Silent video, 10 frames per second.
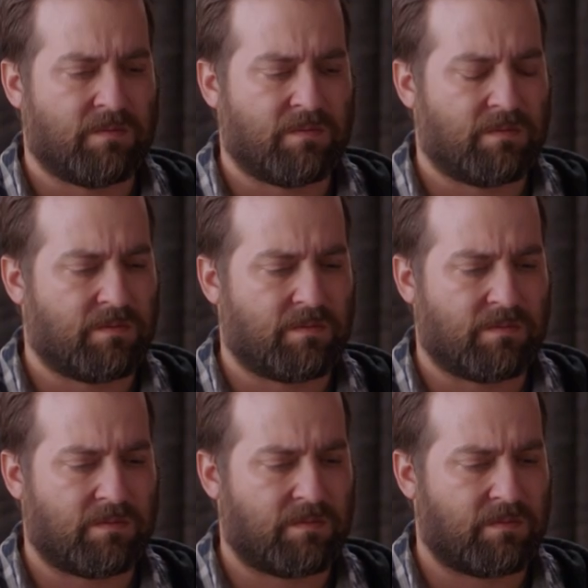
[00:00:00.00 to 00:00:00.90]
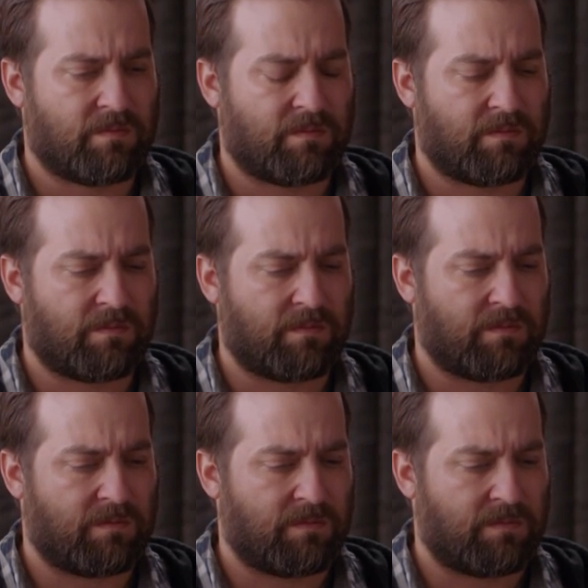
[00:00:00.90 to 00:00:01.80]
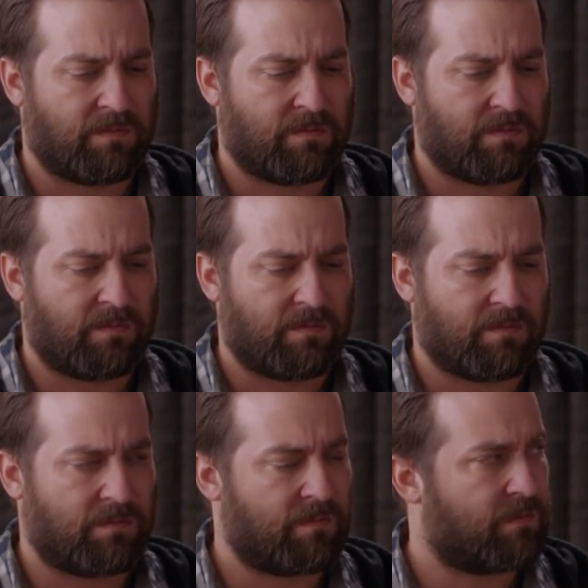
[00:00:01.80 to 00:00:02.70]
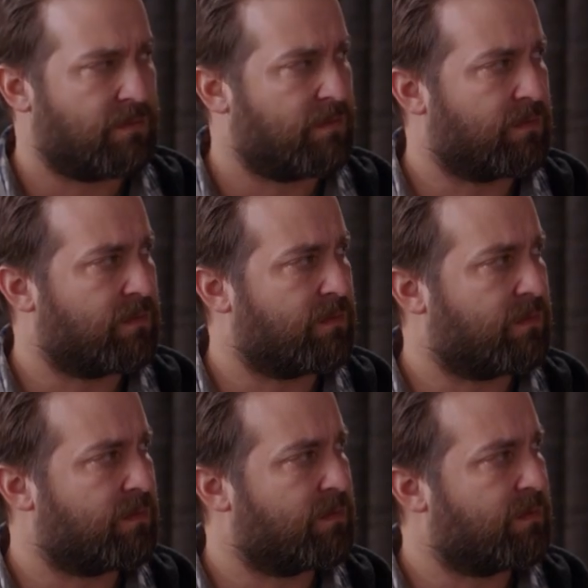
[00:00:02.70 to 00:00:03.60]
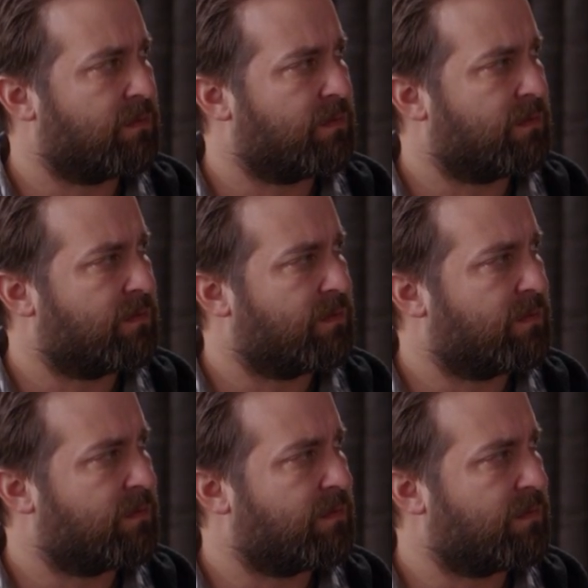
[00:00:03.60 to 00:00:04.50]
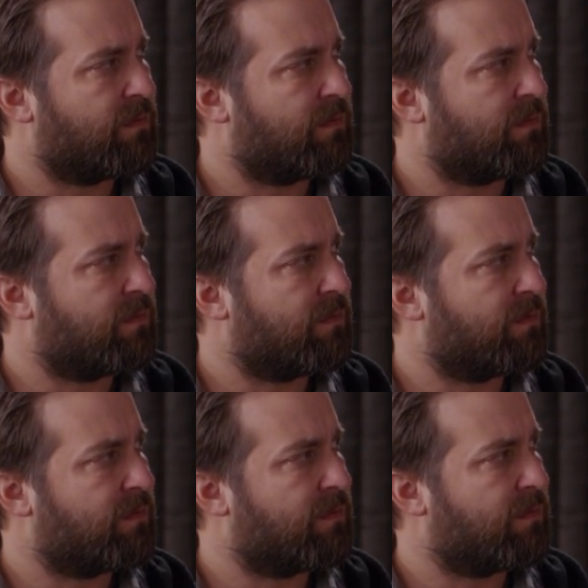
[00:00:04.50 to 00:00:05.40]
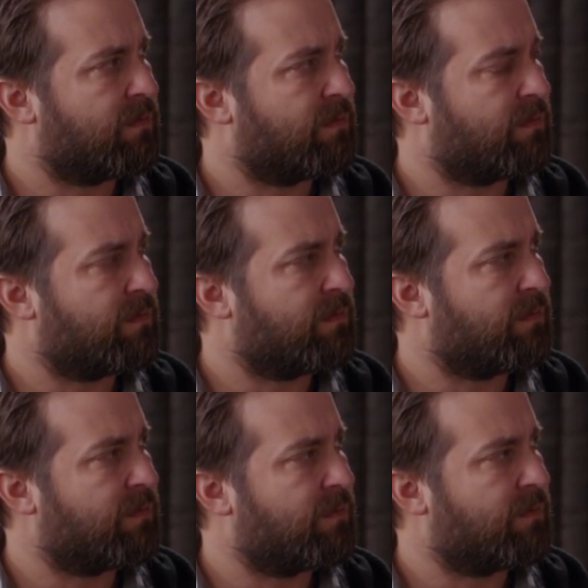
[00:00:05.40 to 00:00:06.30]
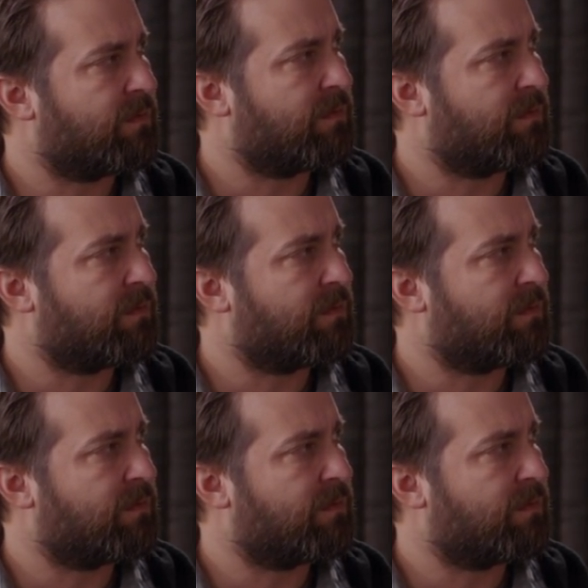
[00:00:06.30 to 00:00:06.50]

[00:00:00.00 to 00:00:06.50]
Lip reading: (not speaking)